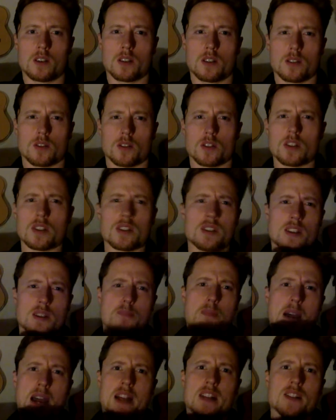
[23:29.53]
So this is a
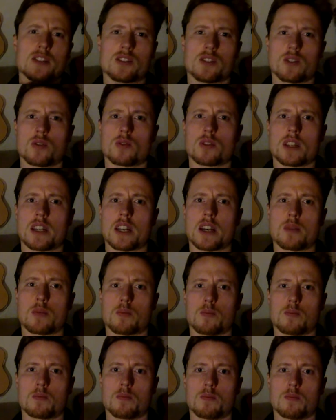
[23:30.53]
milestone that I
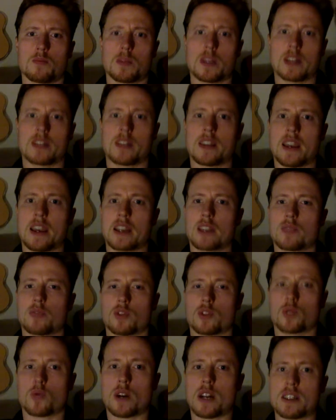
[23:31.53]
attacked for
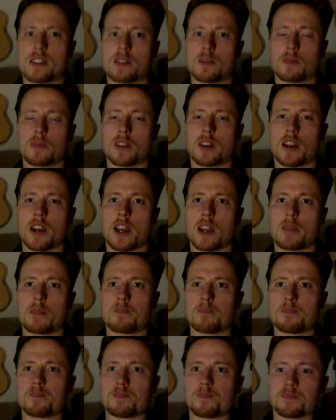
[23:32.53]
quite some time,